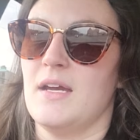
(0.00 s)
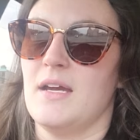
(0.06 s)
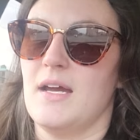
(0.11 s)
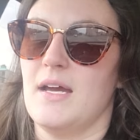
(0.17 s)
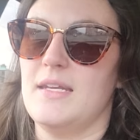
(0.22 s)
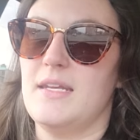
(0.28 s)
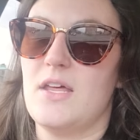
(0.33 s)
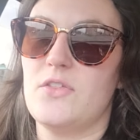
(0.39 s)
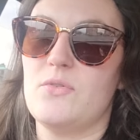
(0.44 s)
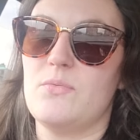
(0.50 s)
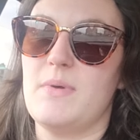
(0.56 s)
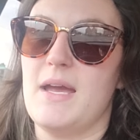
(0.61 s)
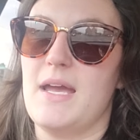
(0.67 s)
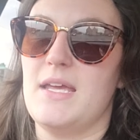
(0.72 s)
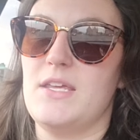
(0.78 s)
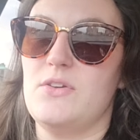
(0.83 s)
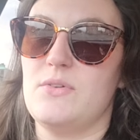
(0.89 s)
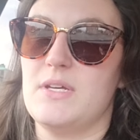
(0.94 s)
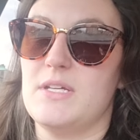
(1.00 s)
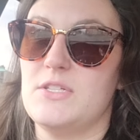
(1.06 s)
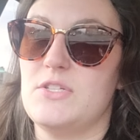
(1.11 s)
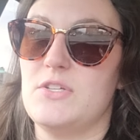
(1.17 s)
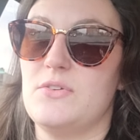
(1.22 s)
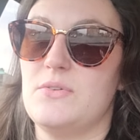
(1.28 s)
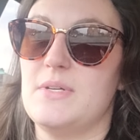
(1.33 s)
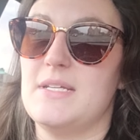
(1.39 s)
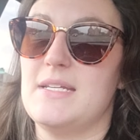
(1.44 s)
another way you can
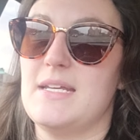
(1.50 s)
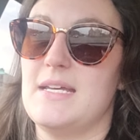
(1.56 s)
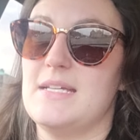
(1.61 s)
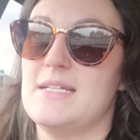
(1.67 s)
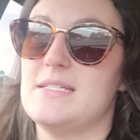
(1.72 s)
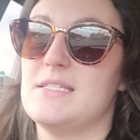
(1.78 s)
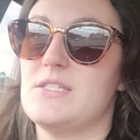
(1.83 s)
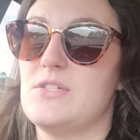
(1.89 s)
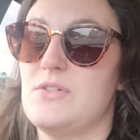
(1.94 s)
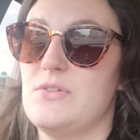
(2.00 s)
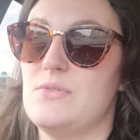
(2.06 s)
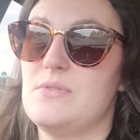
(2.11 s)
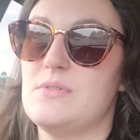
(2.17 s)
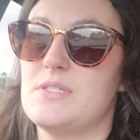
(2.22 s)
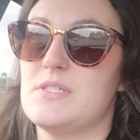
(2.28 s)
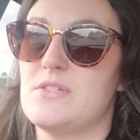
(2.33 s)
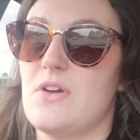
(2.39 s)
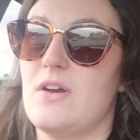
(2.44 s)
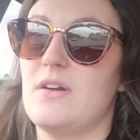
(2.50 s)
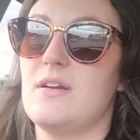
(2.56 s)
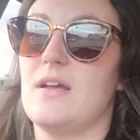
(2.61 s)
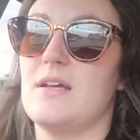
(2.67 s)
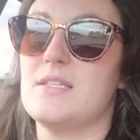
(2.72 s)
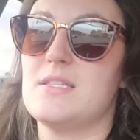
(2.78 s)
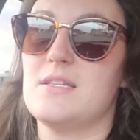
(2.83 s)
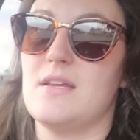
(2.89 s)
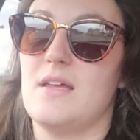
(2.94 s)
do it is to start
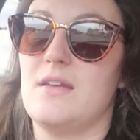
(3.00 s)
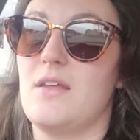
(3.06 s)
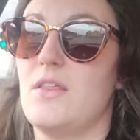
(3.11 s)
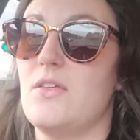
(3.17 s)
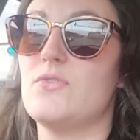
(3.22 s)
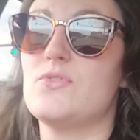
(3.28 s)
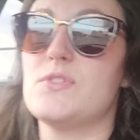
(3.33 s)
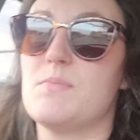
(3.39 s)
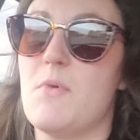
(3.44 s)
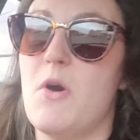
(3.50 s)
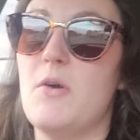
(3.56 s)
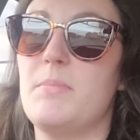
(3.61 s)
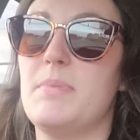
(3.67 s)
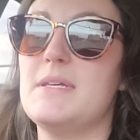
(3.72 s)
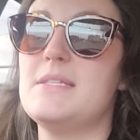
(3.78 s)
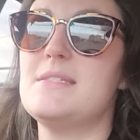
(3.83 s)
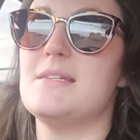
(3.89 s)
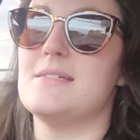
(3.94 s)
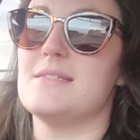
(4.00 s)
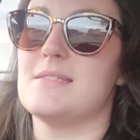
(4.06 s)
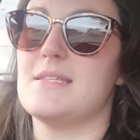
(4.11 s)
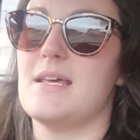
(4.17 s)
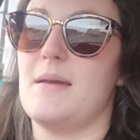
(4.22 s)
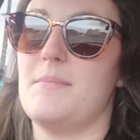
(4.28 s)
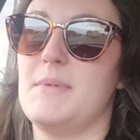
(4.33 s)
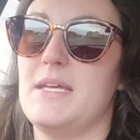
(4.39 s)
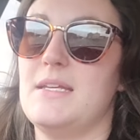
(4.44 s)
another small business.
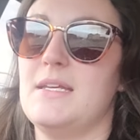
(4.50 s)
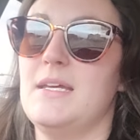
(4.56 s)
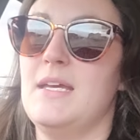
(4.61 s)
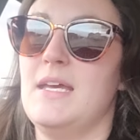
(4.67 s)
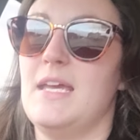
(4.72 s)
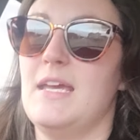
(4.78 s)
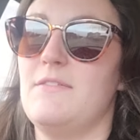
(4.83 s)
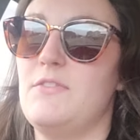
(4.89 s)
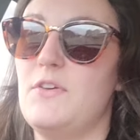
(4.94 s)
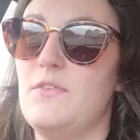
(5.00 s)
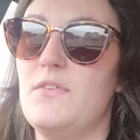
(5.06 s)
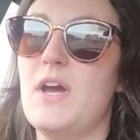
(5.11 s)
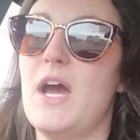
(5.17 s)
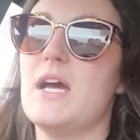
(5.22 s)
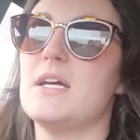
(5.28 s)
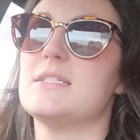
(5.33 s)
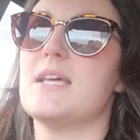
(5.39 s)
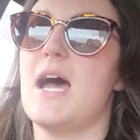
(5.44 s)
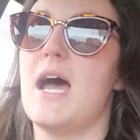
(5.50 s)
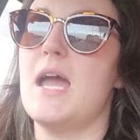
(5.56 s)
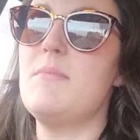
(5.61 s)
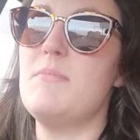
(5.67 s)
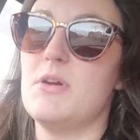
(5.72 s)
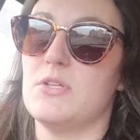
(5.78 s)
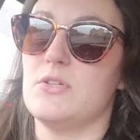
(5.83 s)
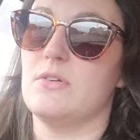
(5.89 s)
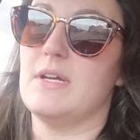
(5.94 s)
I mean, if you've got
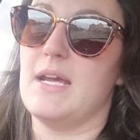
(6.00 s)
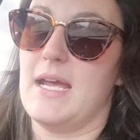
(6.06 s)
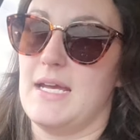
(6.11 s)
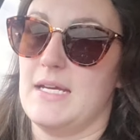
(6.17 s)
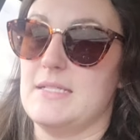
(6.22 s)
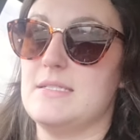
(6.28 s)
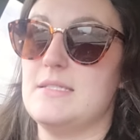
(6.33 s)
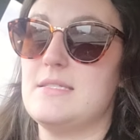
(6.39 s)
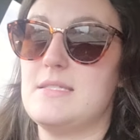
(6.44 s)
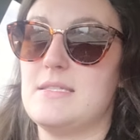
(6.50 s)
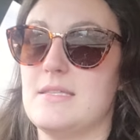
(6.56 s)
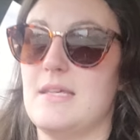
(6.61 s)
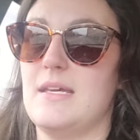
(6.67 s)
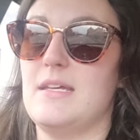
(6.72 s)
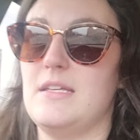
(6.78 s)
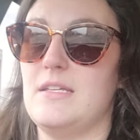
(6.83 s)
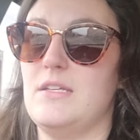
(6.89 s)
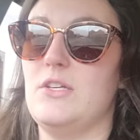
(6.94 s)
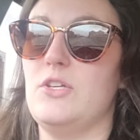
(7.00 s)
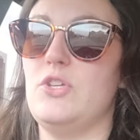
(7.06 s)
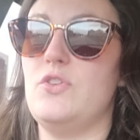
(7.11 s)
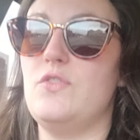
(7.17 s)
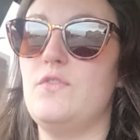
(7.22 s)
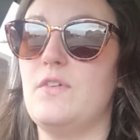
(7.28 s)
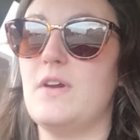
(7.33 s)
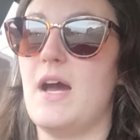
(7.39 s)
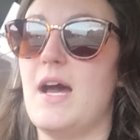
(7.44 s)
time on your hands, then
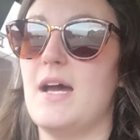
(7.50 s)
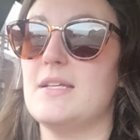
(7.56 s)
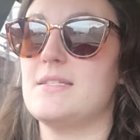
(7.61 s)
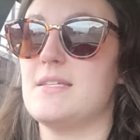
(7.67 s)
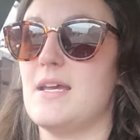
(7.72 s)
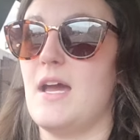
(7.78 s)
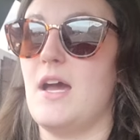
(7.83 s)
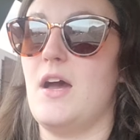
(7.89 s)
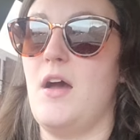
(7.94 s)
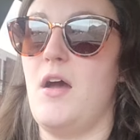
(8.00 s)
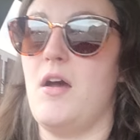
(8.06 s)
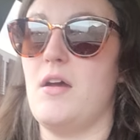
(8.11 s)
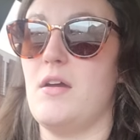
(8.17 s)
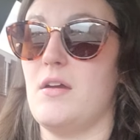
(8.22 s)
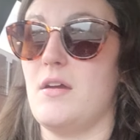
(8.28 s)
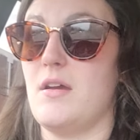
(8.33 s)
you've got a